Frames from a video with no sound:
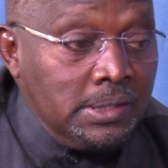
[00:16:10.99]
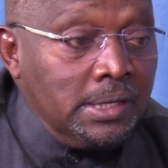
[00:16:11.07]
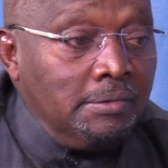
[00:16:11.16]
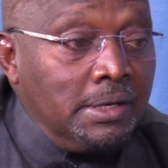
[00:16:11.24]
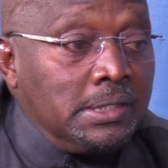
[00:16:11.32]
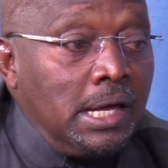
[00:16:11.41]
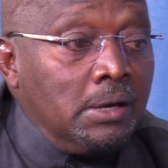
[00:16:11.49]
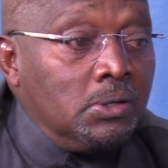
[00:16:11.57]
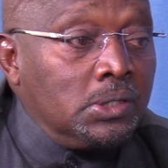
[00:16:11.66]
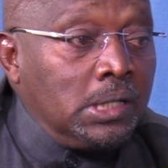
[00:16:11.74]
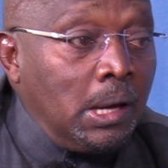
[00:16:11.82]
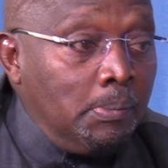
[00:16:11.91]
servants are
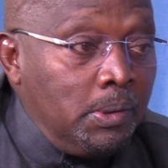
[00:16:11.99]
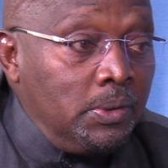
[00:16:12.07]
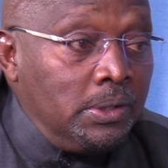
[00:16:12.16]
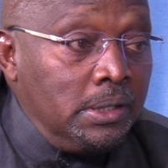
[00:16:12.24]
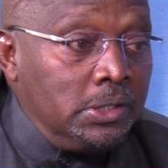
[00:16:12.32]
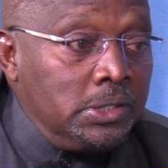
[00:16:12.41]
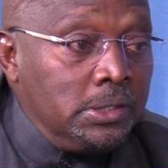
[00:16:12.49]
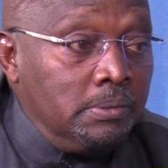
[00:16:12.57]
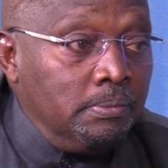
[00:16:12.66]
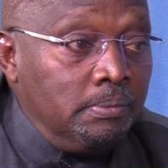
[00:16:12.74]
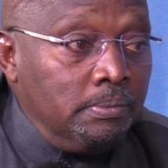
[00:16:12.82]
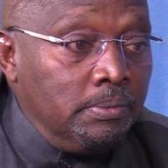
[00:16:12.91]
not happy with the regime.